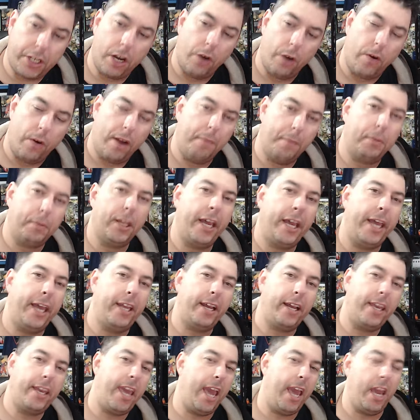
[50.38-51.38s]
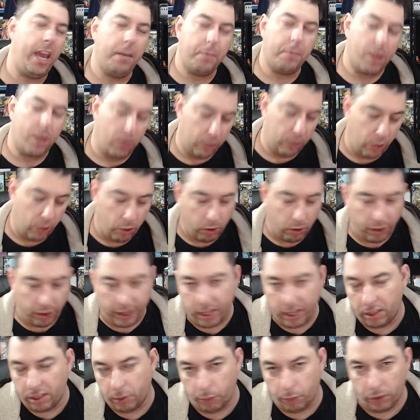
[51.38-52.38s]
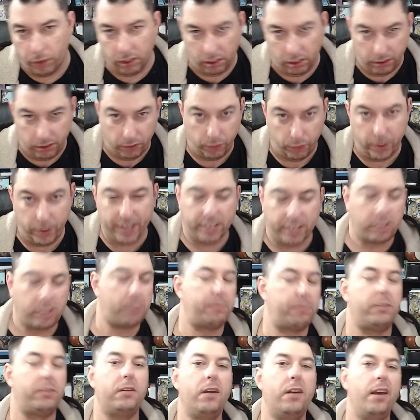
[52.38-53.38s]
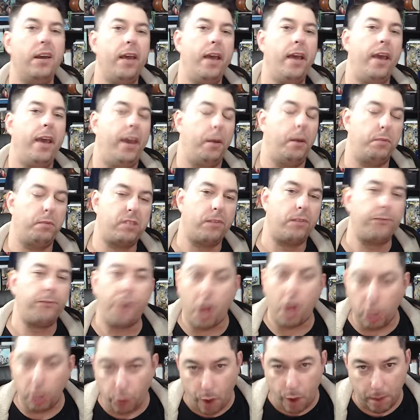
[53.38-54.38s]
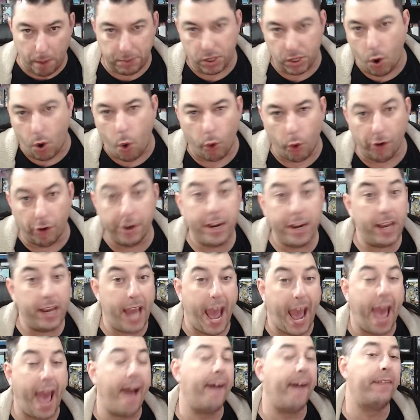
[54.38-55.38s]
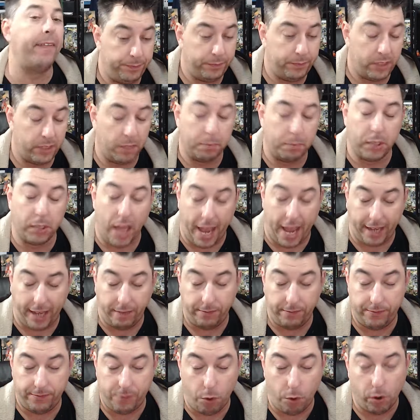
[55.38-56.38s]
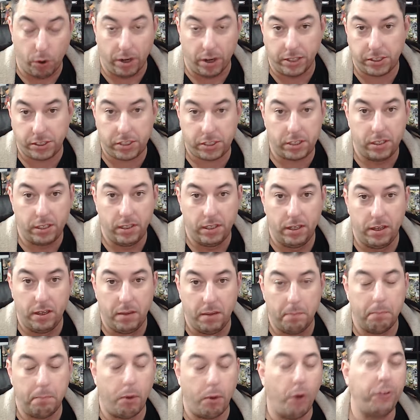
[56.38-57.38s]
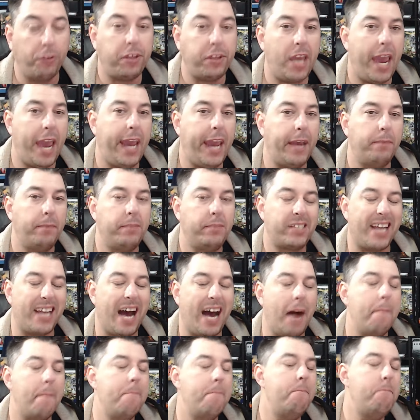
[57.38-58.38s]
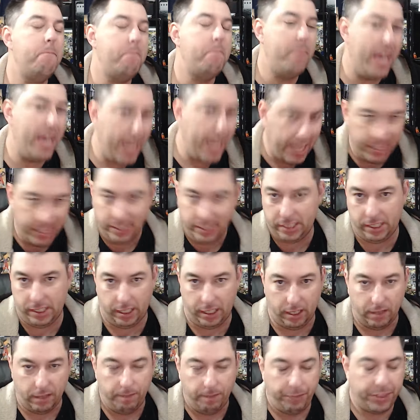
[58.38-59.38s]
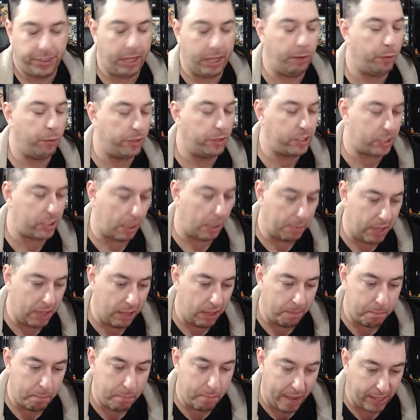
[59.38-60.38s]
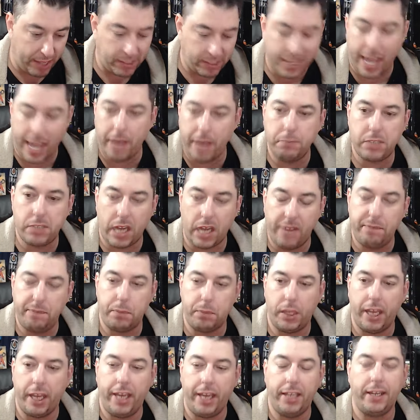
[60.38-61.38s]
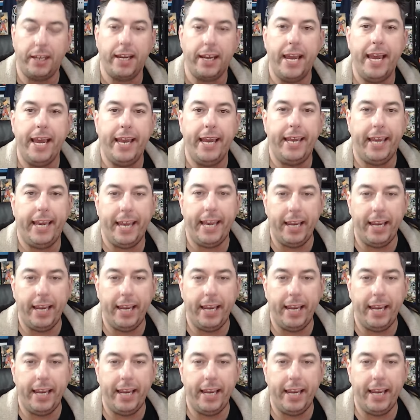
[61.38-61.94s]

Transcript: I played a game called Ori and the Will and the Wisps. It was the follow-up to Ori and the Blind Forest. Both games amazing. They were some of the best games I've played in